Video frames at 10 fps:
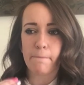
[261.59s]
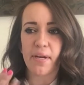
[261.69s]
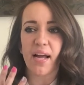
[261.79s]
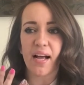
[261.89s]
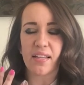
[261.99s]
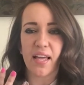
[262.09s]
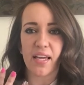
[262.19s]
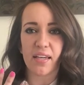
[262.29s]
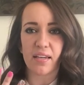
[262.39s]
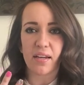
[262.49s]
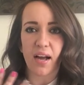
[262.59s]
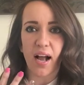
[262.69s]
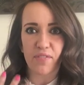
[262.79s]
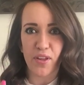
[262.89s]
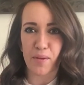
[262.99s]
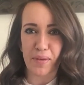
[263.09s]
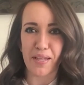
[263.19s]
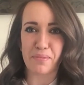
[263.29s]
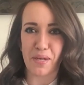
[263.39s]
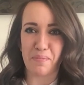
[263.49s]
But not like, I feel like my
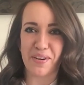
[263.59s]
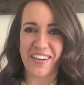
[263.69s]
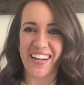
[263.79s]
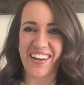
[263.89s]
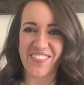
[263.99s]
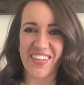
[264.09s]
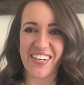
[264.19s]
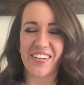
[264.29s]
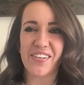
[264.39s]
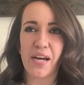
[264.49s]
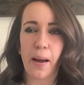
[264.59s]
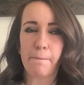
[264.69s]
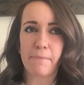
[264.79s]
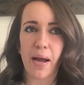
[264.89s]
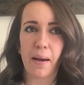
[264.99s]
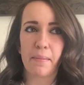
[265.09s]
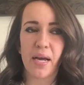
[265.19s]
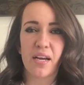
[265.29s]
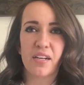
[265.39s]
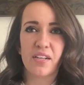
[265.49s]
lips are burning off, you know?
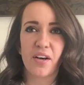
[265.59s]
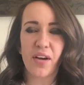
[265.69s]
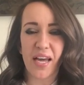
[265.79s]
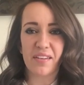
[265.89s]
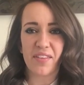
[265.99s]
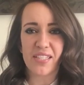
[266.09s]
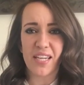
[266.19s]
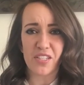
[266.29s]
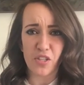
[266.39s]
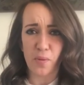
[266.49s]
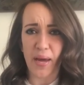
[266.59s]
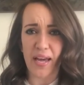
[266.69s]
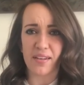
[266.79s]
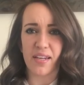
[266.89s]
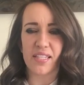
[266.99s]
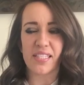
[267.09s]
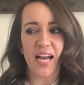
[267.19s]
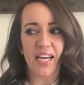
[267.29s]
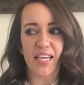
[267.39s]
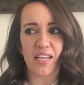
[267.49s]
Okay, that's not so bad. And it's
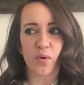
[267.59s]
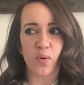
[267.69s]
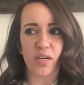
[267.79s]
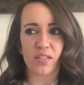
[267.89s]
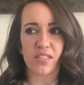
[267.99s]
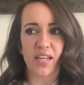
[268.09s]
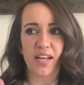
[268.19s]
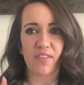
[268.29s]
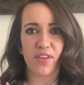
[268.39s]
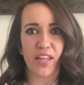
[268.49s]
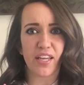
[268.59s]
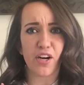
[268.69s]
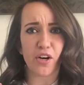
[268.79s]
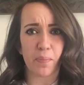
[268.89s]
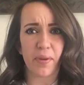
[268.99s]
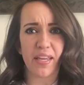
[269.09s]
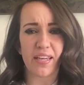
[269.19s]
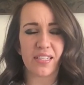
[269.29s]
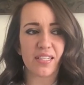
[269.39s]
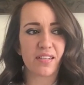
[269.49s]
not getting worse. Like, I feel like it already
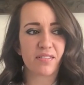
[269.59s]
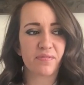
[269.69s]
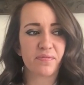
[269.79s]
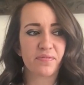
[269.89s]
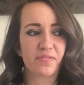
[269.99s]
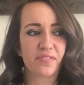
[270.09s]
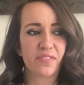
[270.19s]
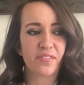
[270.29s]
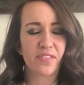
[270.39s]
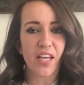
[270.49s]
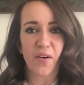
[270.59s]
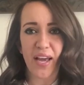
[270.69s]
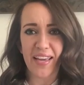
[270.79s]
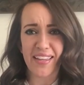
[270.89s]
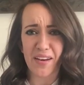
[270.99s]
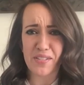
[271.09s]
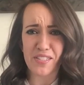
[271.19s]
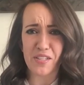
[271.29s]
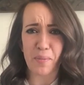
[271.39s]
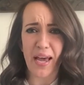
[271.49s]
peaked. Okay, that
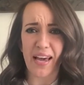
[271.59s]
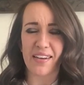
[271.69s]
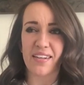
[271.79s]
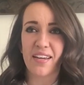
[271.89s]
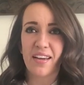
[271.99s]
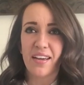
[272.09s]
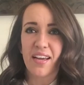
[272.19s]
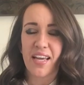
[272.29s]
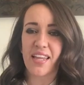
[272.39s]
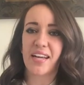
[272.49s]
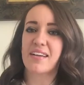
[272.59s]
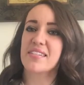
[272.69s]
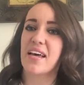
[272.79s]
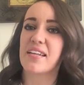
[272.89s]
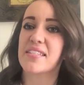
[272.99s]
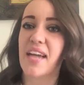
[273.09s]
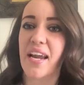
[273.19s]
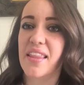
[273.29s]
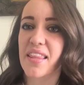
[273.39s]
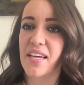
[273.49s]
wasn't so bad. And like I said, it's
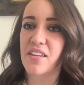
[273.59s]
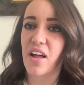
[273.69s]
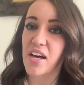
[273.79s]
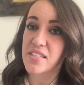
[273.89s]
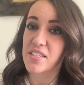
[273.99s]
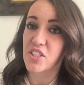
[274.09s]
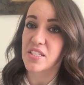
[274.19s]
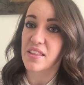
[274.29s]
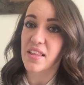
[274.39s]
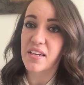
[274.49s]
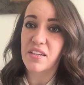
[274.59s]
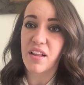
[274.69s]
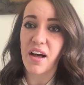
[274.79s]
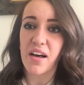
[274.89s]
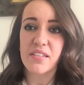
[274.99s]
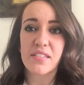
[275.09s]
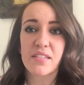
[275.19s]
not a thick gloss, it's just a thin gloss.